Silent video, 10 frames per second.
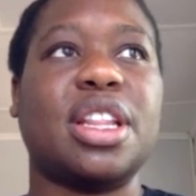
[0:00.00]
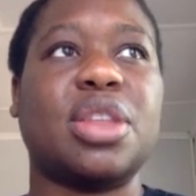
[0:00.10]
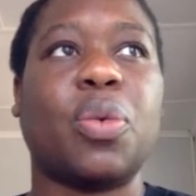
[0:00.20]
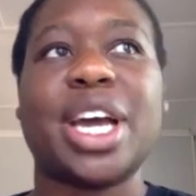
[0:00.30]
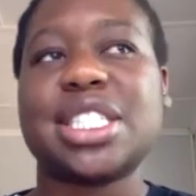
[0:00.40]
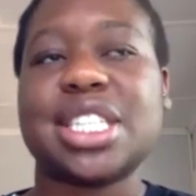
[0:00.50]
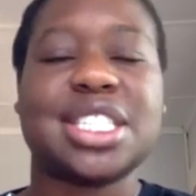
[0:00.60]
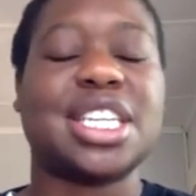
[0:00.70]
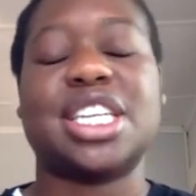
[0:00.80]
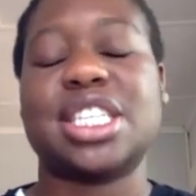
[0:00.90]
the West
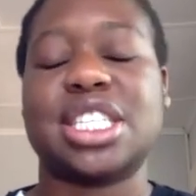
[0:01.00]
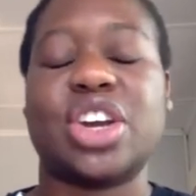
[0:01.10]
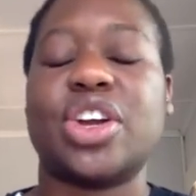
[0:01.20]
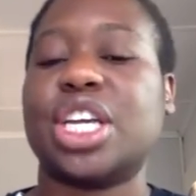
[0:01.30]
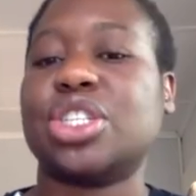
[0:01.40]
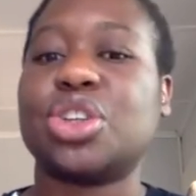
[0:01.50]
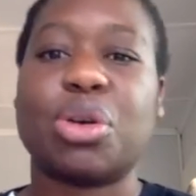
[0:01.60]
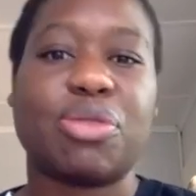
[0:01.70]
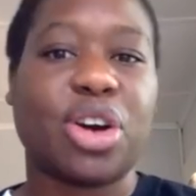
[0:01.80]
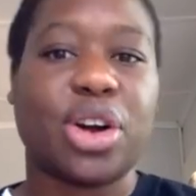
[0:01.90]
isn't necessarily so
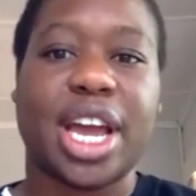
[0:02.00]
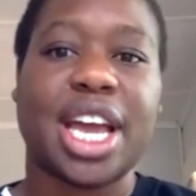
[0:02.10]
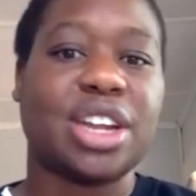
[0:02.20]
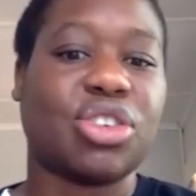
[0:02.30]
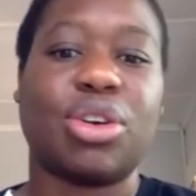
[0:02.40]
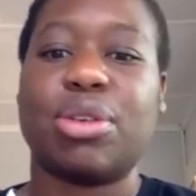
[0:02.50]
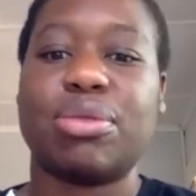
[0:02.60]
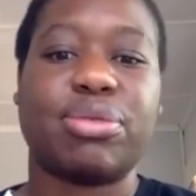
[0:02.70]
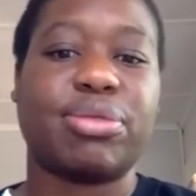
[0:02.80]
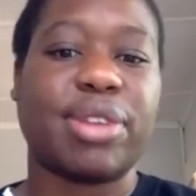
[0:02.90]
far ahead of
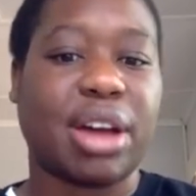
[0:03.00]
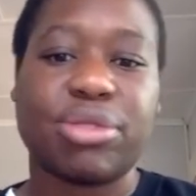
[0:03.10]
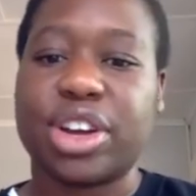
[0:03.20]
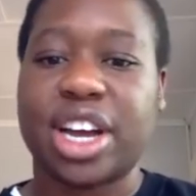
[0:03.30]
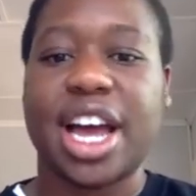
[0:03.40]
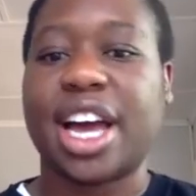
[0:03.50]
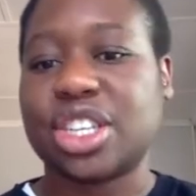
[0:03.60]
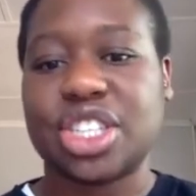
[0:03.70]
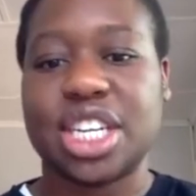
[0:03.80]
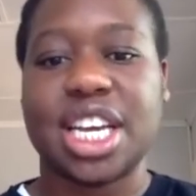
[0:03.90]
Africa,
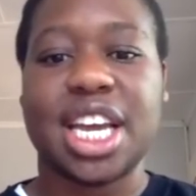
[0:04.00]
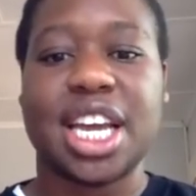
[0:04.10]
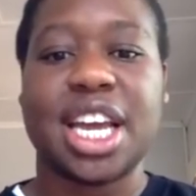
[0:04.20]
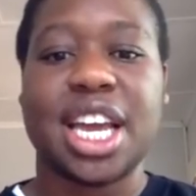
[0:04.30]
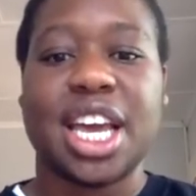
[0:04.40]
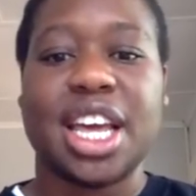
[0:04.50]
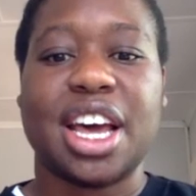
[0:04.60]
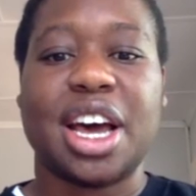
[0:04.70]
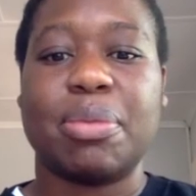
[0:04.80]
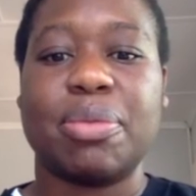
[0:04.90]
actually.
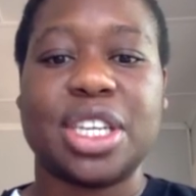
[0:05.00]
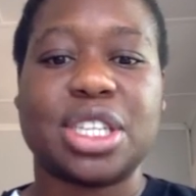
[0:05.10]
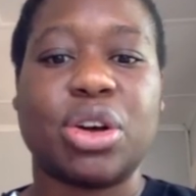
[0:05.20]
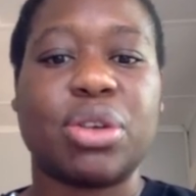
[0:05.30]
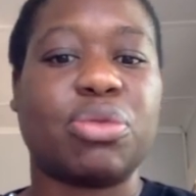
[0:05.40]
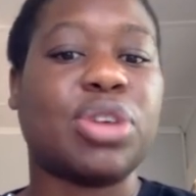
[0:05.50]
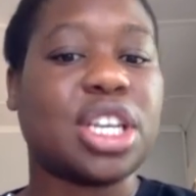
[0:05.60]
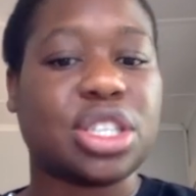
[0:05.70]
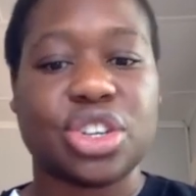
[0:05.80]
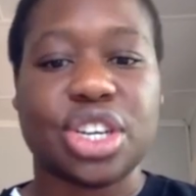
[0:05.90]
There's a lot of
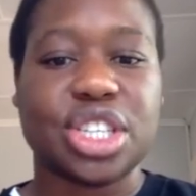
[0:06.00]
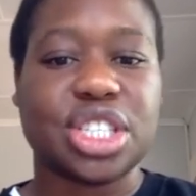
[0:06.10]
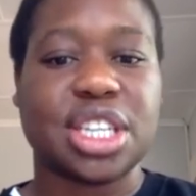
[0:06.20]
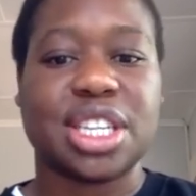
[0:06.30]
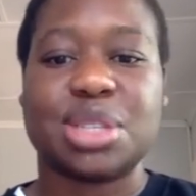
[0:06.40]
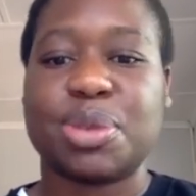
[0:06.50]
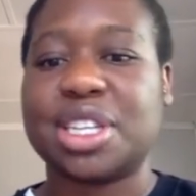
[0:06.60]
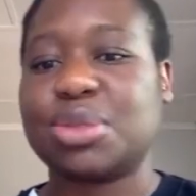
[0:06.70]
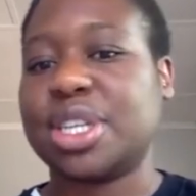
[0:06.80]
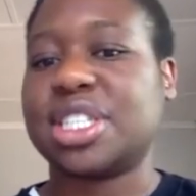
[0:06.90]
research in the
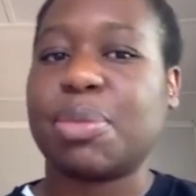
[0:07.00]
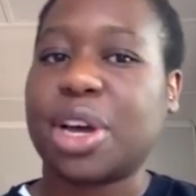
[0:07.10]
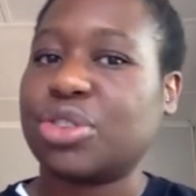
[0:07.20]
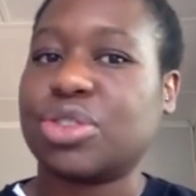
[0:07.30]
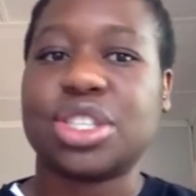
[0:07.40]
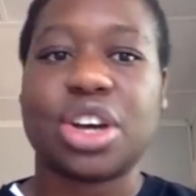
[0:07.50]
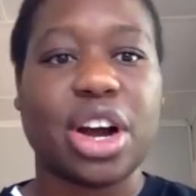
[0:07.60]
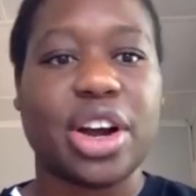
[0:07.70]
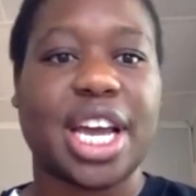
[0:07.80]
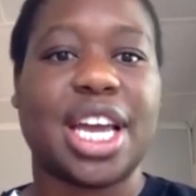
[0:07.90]
space where some countries
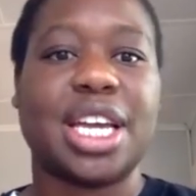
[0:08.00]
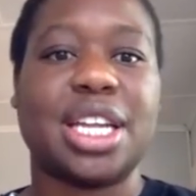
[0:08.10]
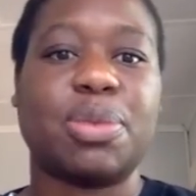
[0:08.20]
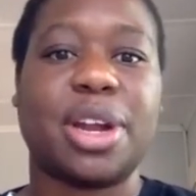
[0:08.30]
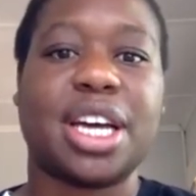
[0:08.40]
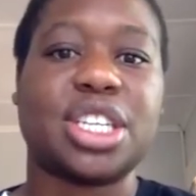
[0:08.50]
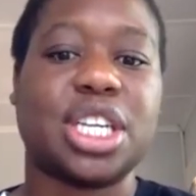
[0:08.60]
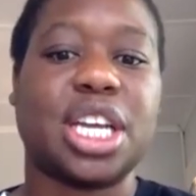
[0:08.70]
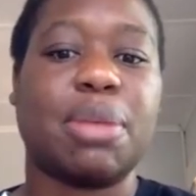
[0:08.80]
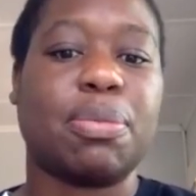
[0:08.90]
are ahead, but
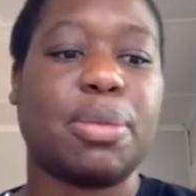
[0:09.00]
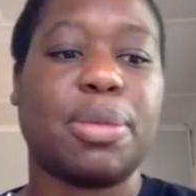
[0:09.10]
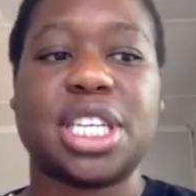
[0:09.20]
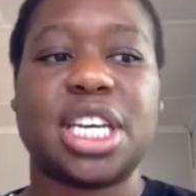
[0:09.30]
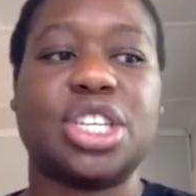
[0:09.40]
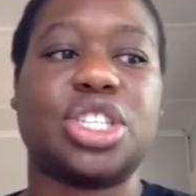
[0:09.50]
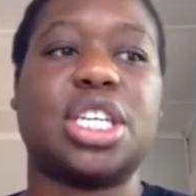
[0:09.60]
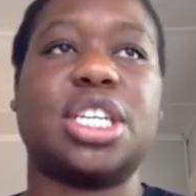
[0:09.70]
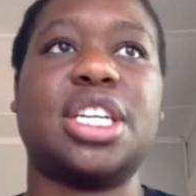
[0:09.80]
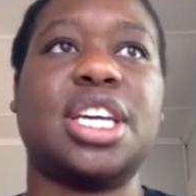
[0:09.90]
actually
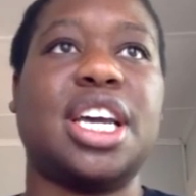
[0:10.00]
implementation,